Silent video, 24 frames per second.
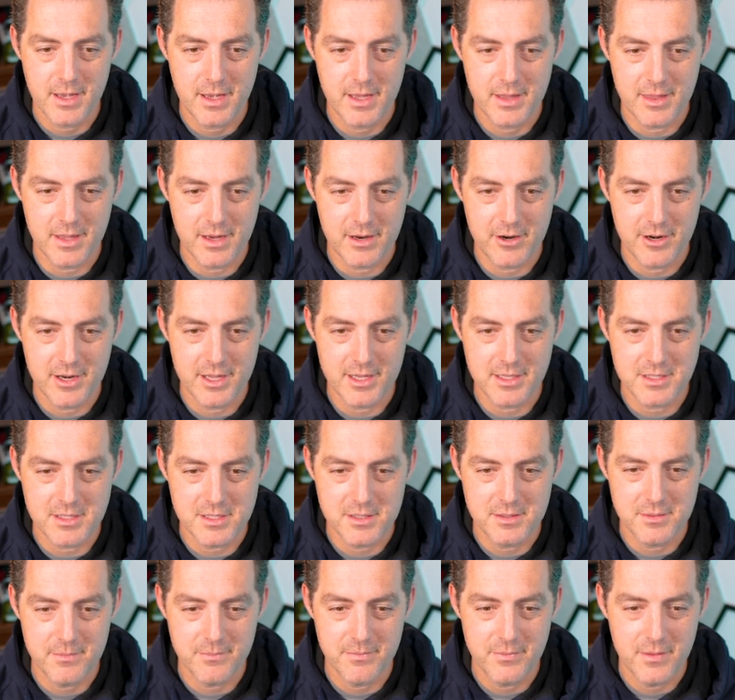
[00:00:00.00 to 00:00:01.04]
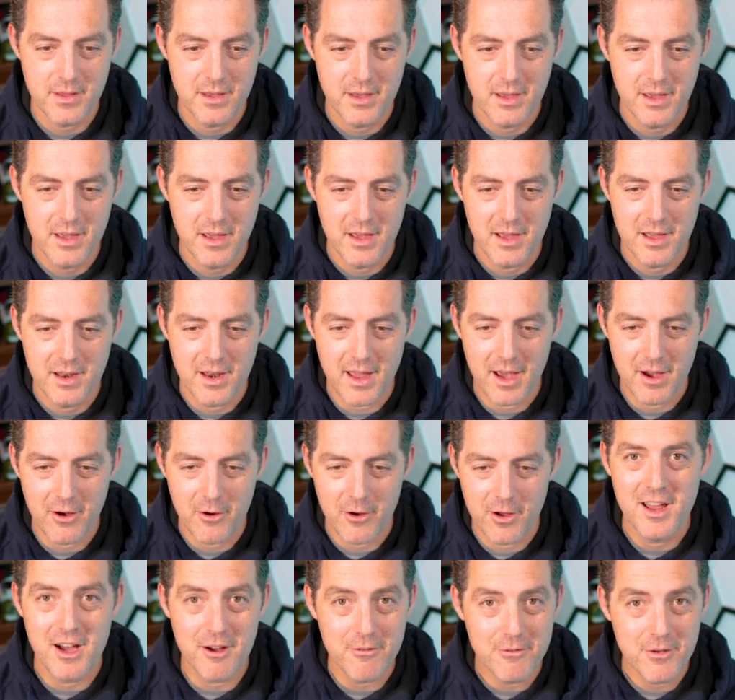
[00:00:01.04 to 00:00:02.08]
And there it is. Now,
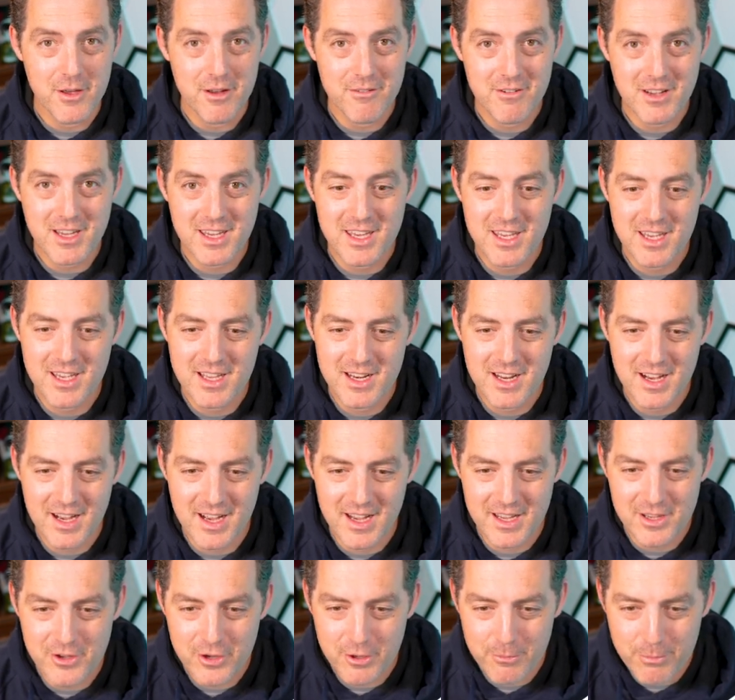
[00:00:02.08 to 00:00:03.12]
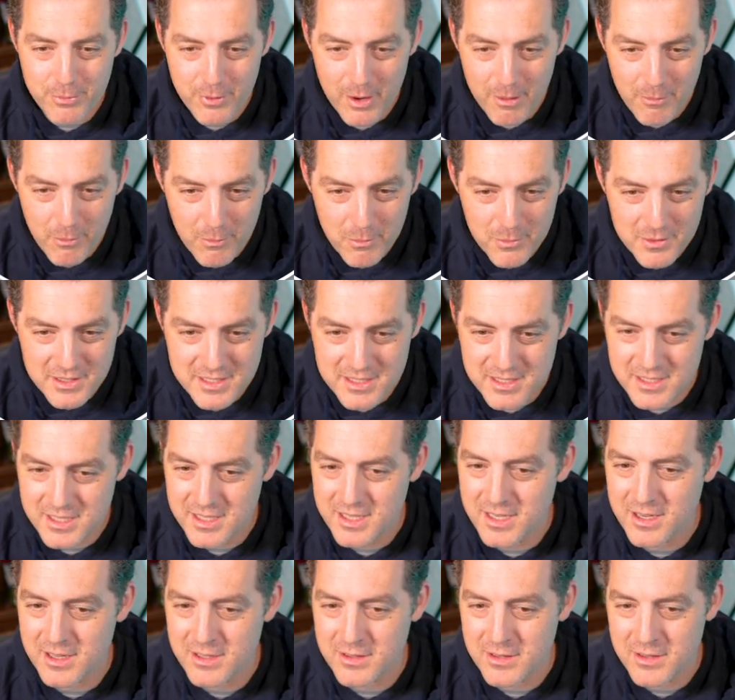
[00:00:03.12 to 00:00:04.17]
now, if you have a keen eye, you could probably
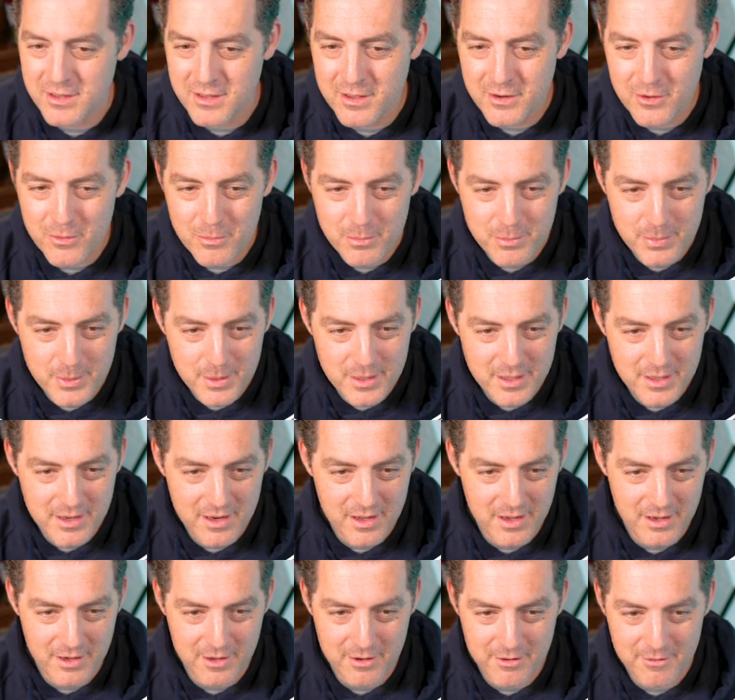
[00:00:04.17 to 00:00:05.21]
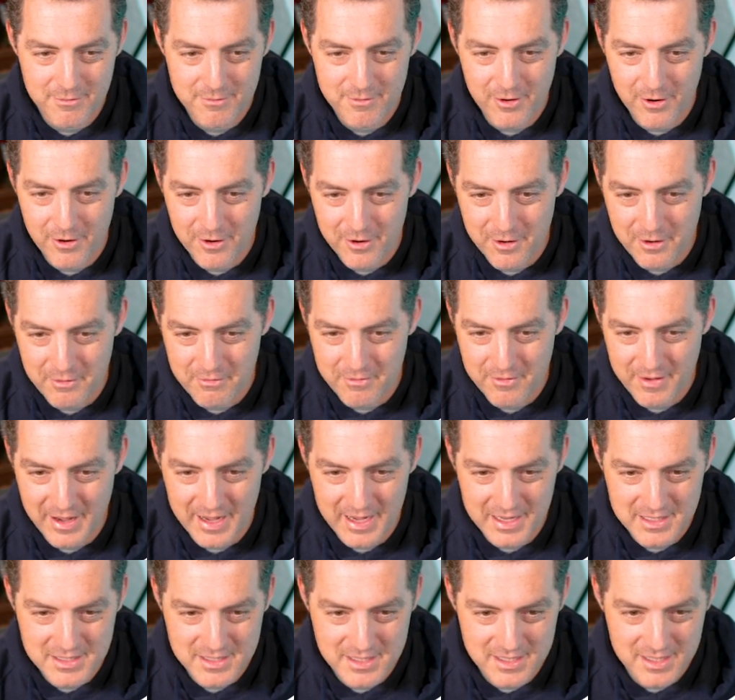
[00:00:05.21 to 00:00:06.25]
see a little bit of
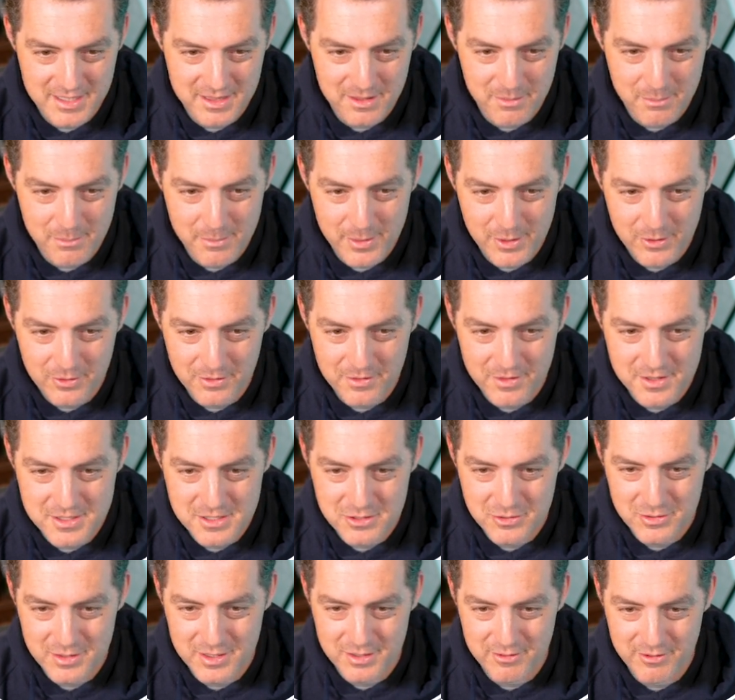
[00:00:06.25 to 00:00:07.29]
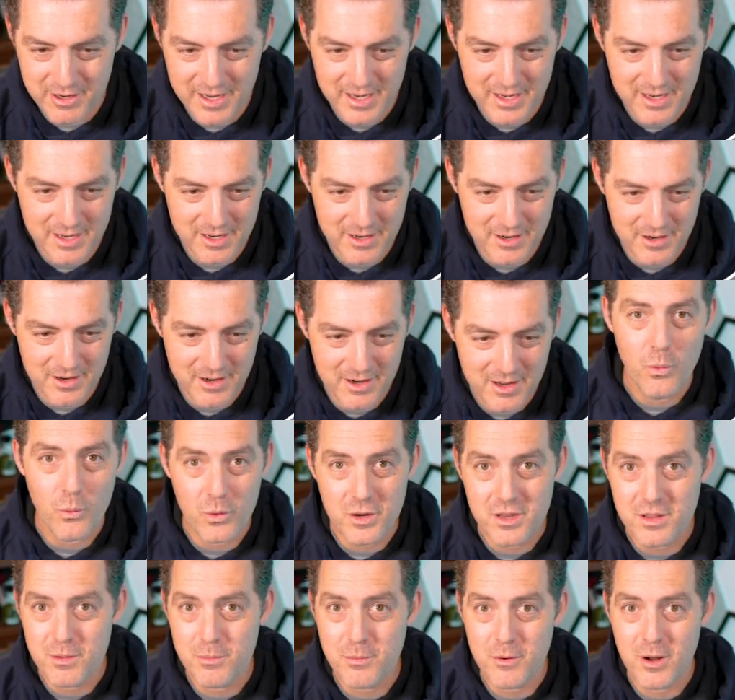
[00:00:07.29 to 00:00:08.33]
artifacts in the middle of the screen right here.
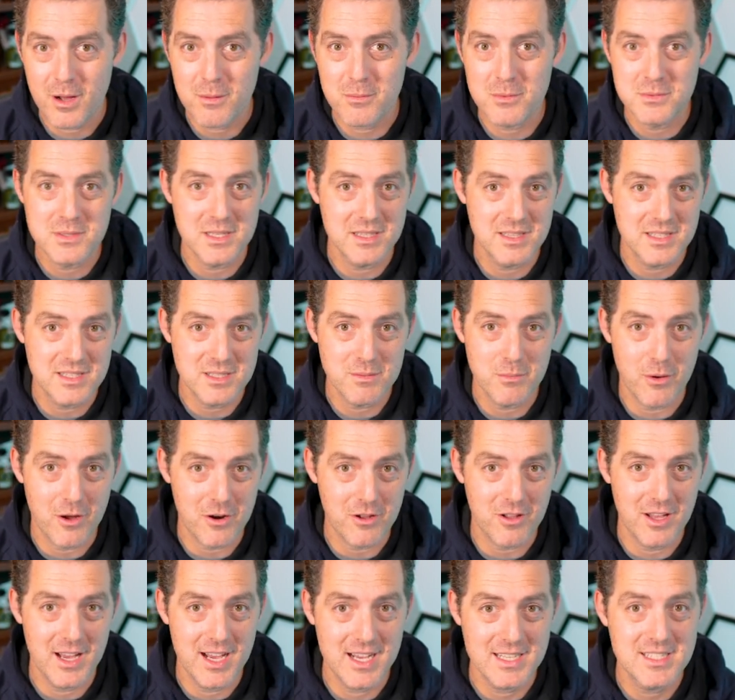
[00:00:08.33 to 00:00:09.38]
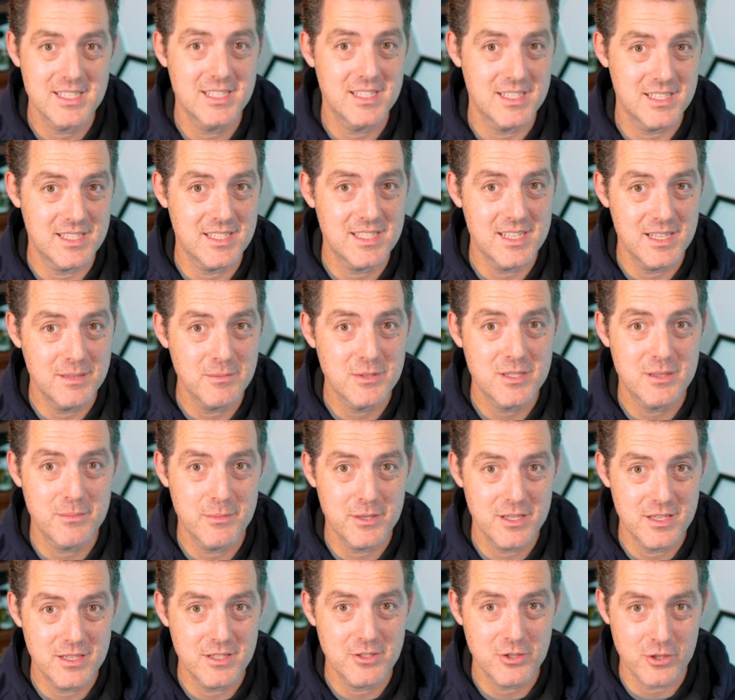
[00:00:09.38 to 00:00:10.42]
One of the problems that this model has is it seems to
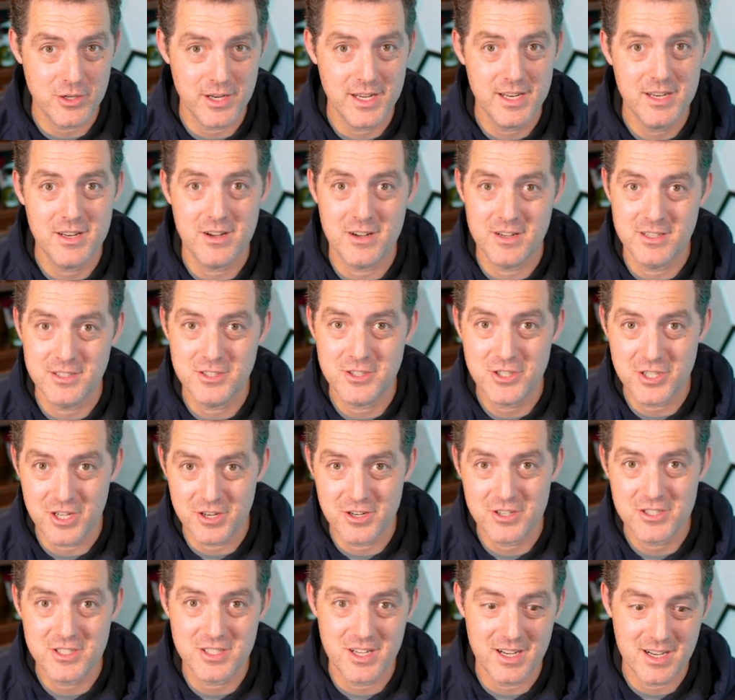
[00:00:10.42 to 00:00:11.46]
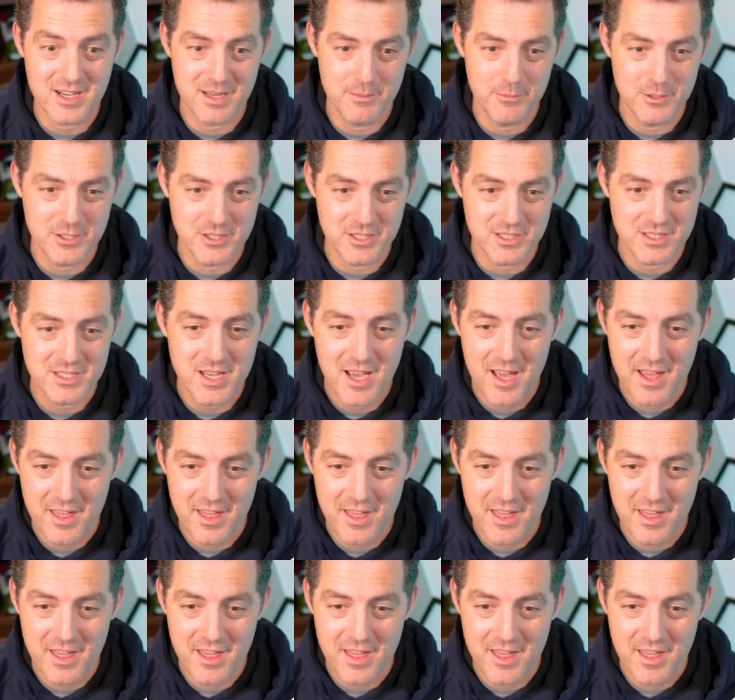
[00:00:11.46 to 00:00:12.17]
be trained on Shutterstock images.